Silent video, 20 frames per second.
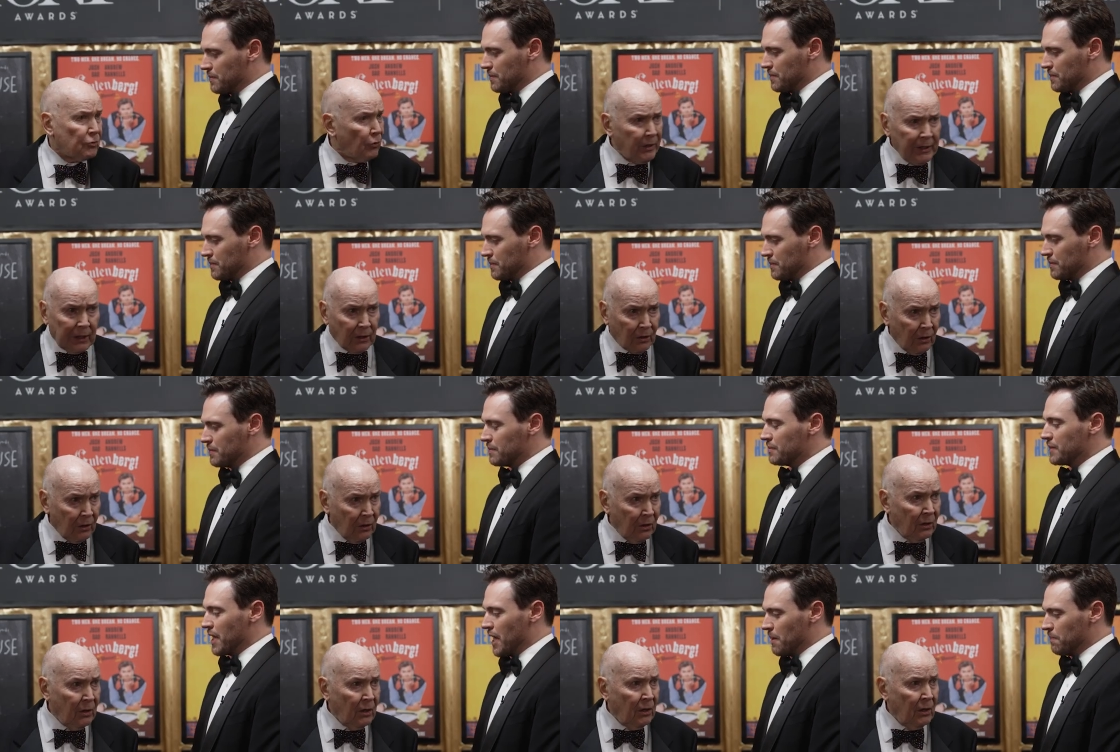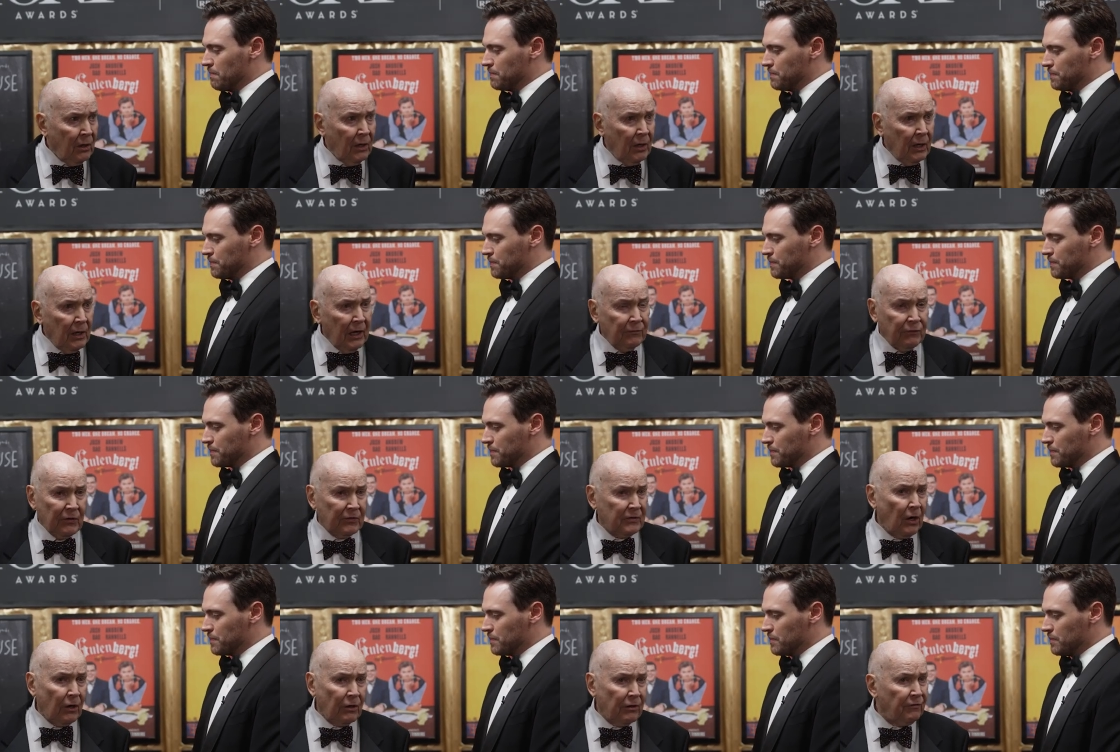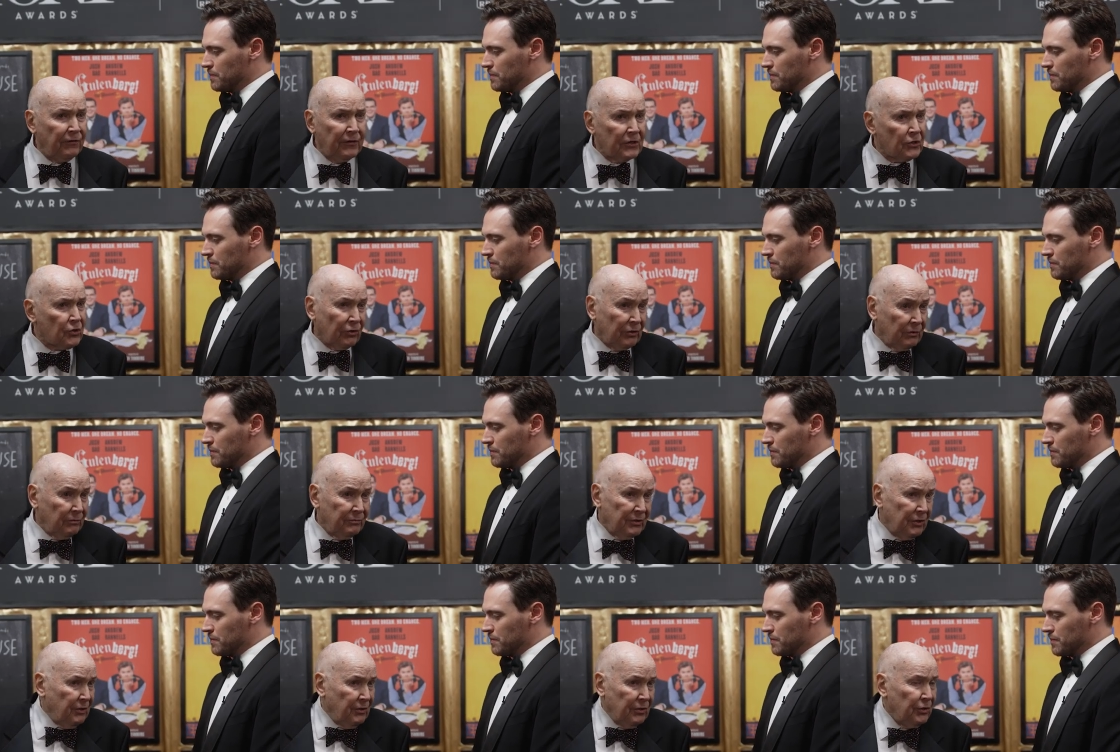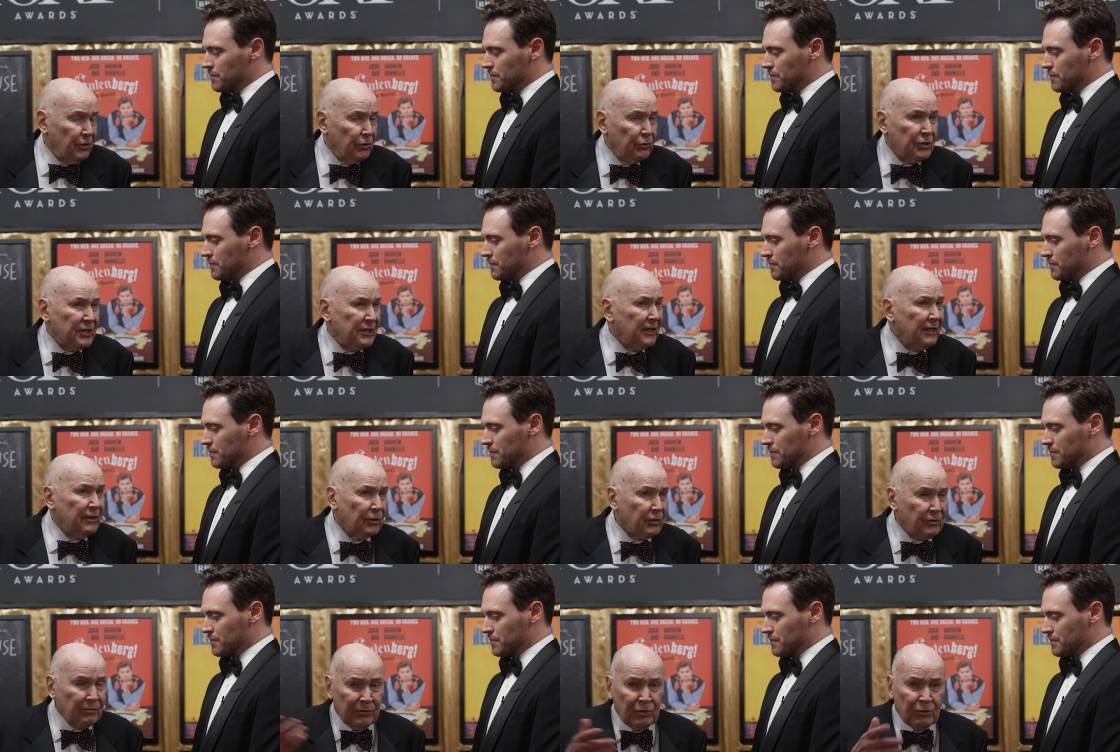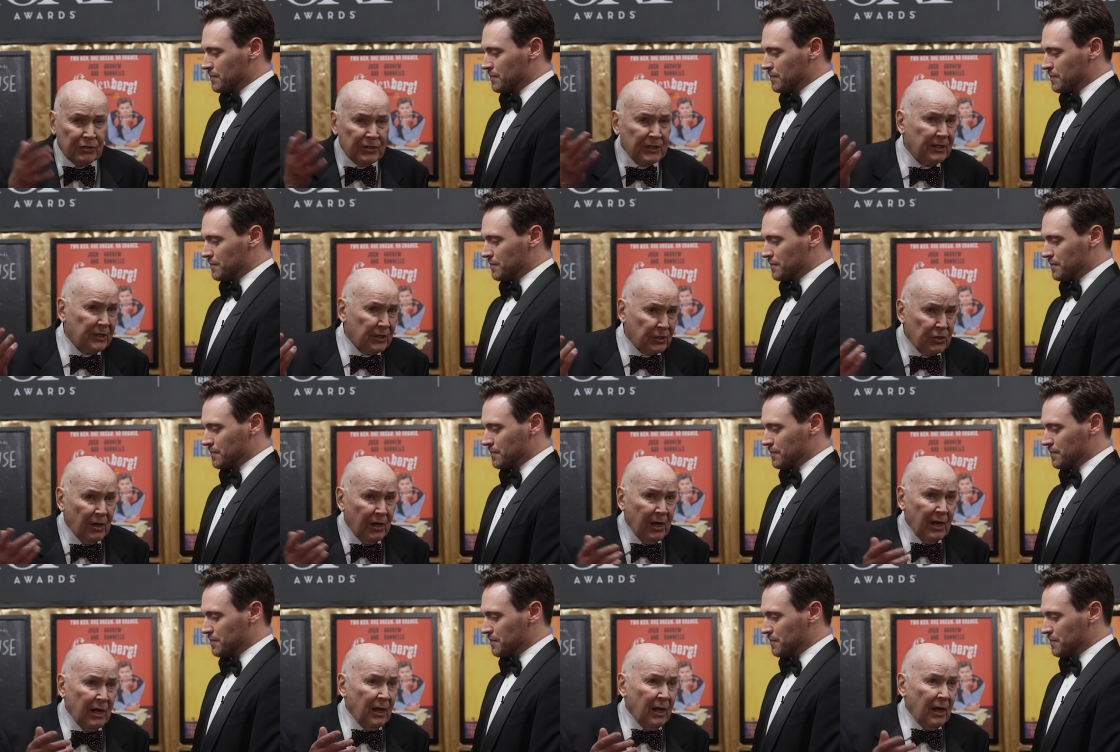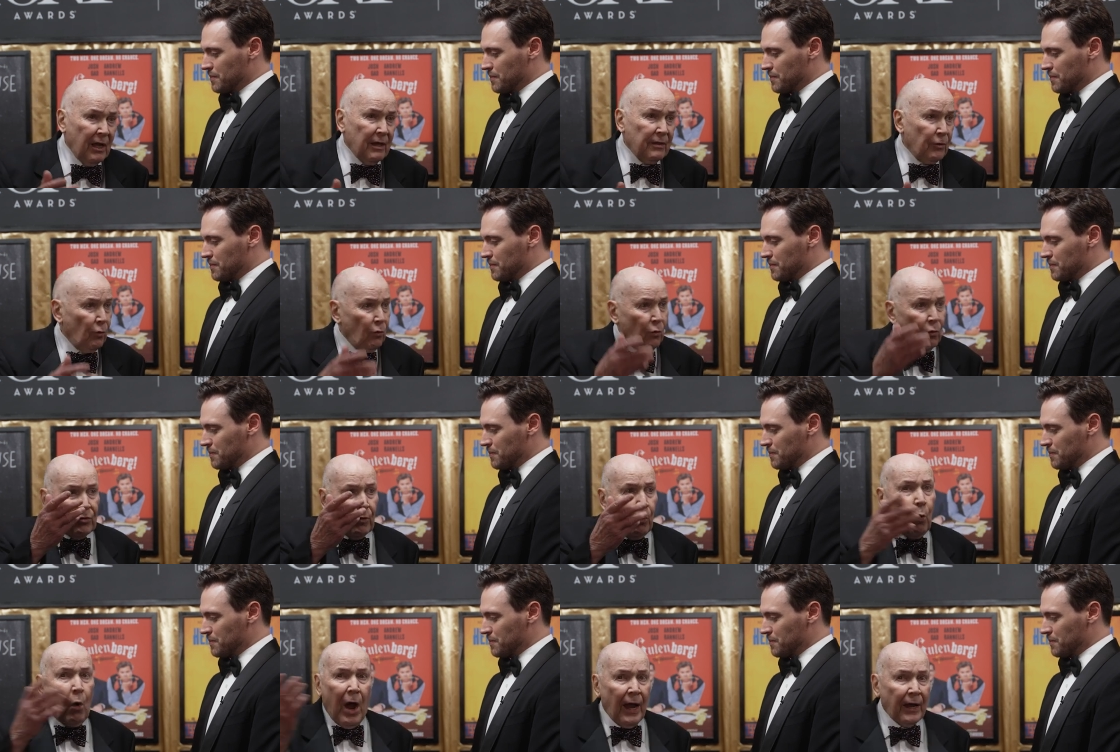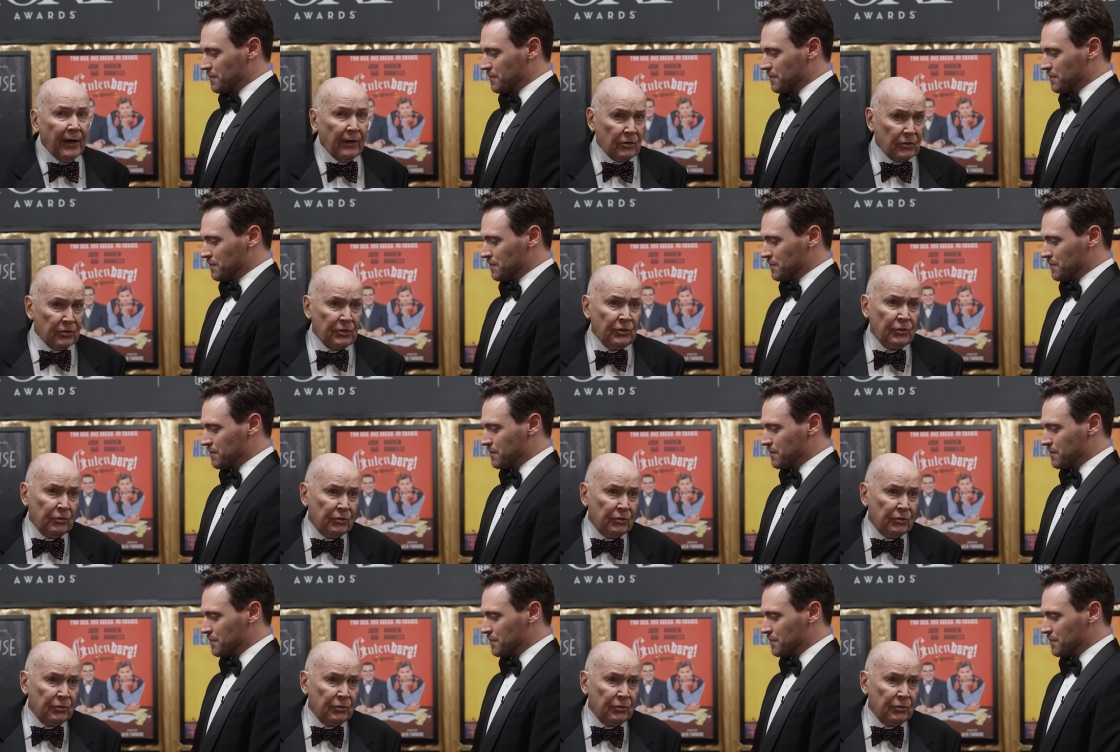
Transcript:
Speaker 1: real. Yeah. If it's artificial, you see the you see the the, the wires and you